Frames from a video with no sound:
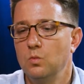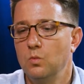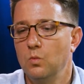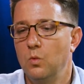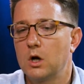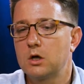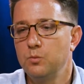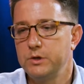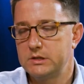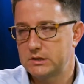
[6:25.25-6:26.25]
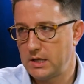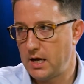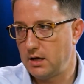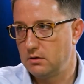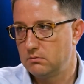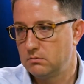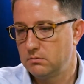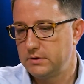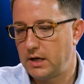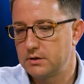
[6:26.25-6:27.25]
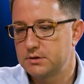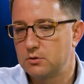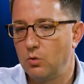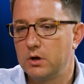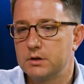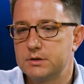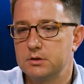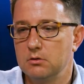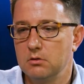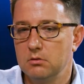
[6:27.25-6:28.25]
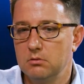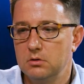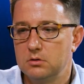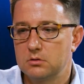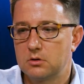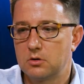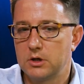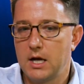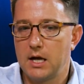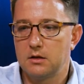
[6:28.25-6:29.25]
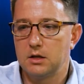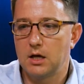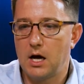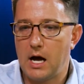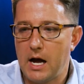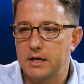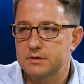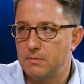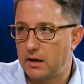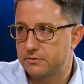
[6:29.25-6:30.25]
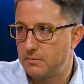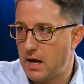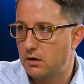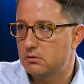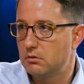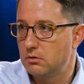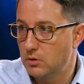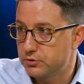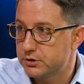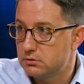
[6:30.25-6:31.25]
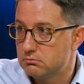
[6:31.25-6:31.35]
what can we say that is going to create the highest mathematical emotion,